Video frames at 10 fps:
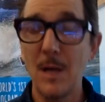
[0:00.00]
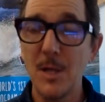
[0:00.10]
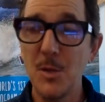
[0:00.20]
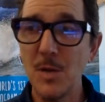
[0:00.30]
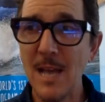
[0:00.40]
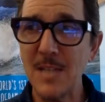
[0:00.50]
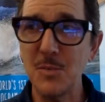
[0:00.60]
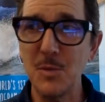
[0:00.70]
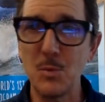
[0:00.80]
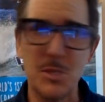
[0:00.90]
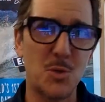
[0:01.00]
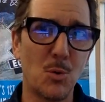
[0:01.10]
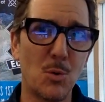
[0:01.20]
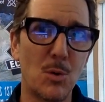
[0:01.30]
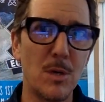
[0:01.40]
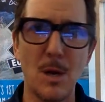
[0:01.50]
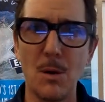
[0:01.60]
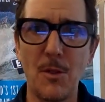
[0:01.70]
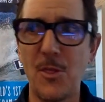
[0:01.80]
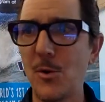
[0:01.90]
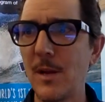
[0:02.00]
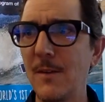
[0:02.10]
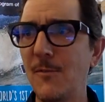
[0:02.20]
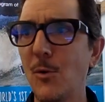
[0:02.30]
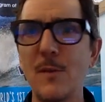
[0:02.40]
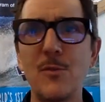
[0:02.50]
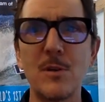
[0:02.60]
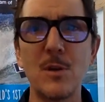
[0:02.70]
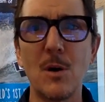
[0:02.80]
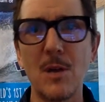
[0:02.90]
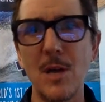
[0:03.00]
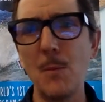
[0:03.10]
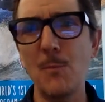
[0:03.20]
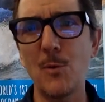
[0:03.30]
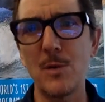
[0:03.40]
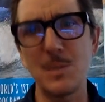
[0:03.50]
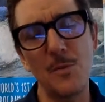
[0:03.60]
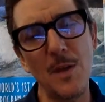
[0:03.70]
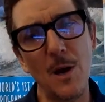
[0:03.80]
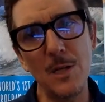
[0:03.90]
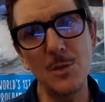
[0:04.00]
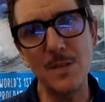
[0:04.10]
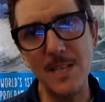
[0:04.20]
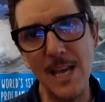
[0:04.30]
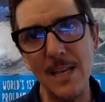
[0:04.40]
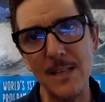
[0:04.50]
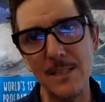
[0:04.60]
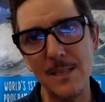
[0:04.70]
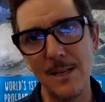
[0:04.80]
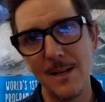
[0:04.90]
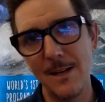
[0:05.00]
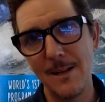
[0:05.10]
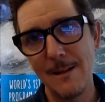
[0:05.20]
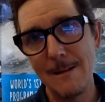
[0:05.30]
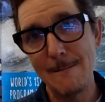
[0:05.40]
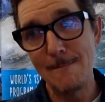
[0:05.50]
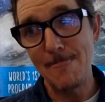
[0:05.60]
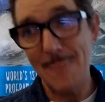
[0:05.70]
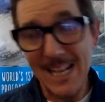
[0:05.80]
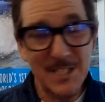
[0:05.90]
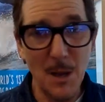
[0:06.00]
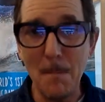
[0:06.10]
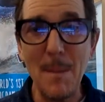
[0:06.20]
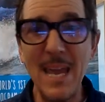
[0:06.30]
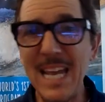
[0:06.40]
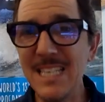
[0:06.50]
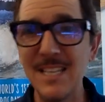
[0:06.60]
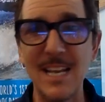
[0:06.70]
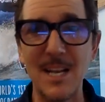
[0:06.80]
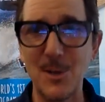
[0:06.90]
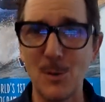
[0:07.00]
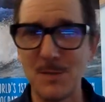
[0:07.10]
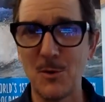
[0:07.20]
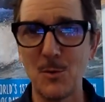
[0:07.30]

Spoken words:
you can actually restore, a 30, 40-foot tall kelp forest within 100 days. That's amazing in terms of a